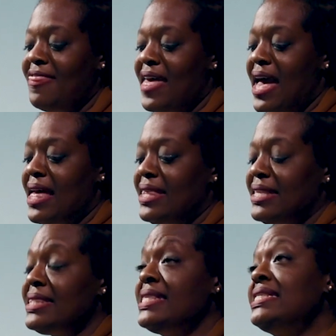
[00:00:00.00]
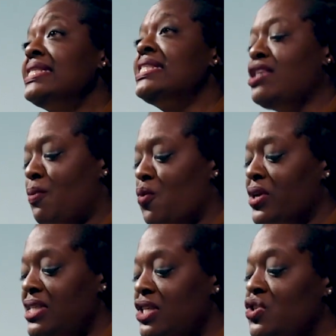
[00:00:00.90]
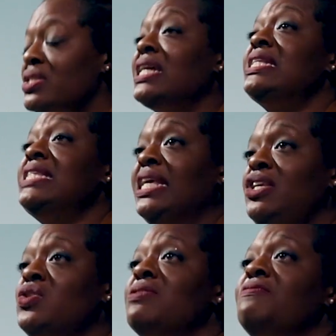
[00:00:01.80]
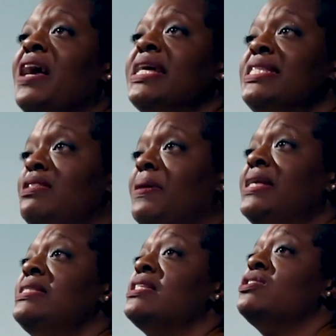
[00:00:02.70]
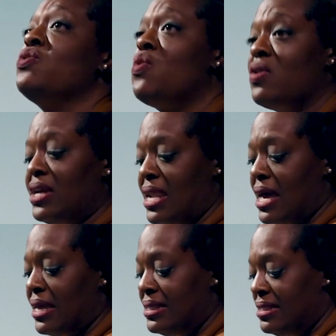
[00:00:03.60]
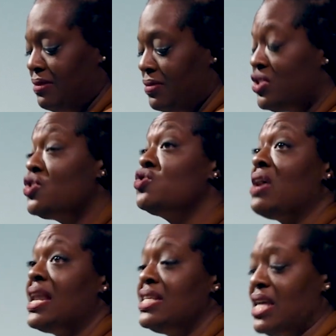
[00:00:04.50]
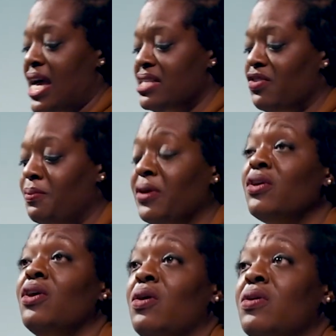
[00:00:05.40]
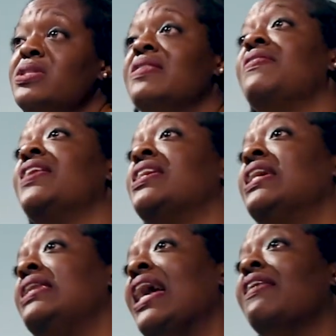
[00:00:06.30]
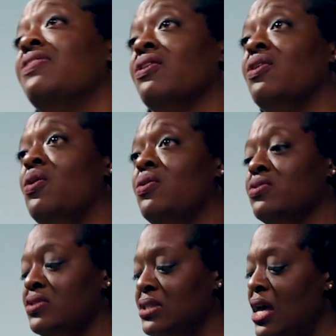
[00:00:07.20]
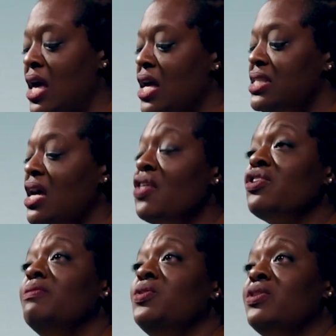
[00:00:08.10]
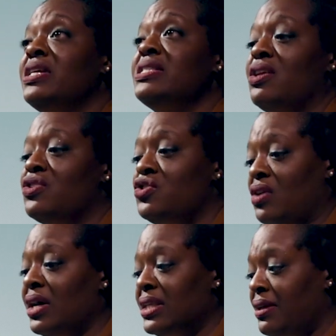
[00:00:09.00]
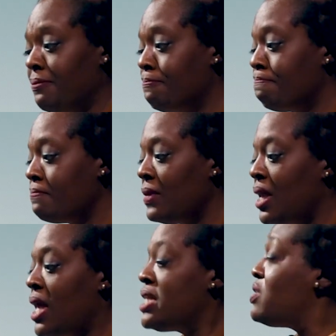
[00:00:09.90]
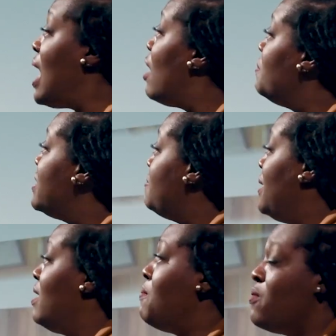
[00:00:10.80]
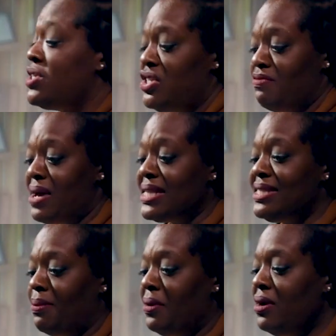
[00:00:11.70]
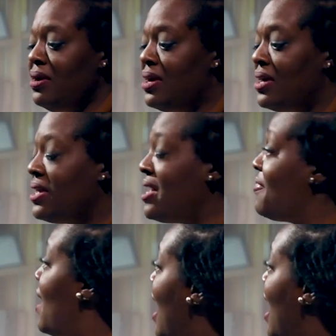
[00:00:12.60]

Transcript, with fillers: that this is a summer where teachers continue to find spaces to organize, to strategize for bigger goals, and that they connect their goals to other communities that are struggling. So I'll be spending a portion of my summer at the